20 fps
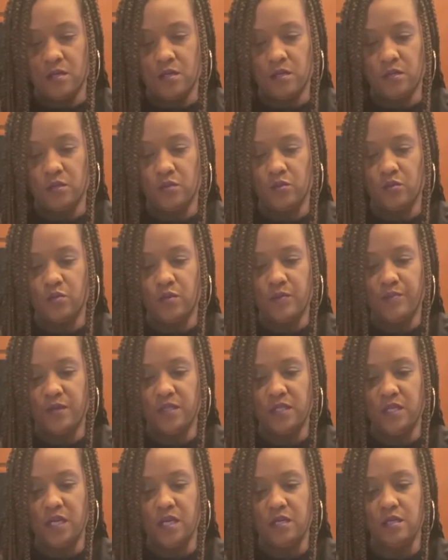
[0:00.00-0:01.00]
sweet
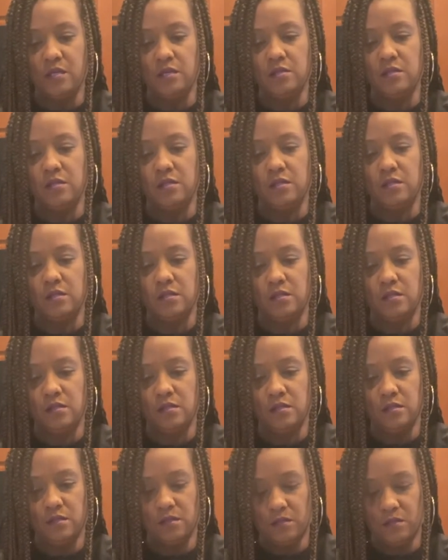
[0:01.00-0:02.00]
potatoes,
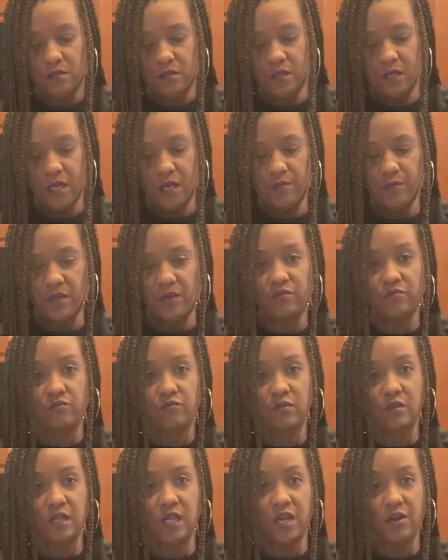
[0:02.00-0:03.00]

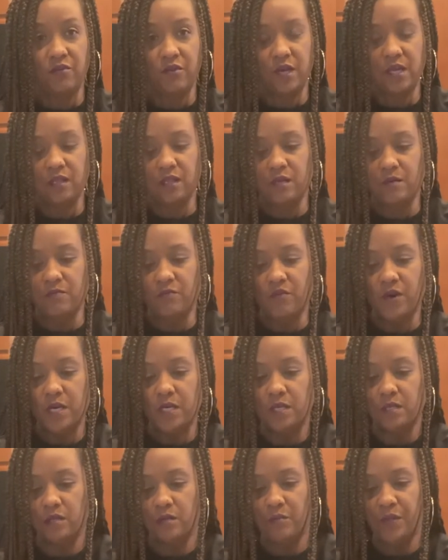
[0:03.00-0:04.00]
layering them right
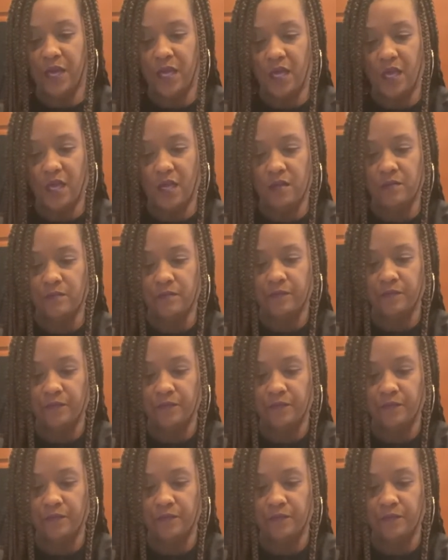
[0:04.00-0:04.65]
in the pan.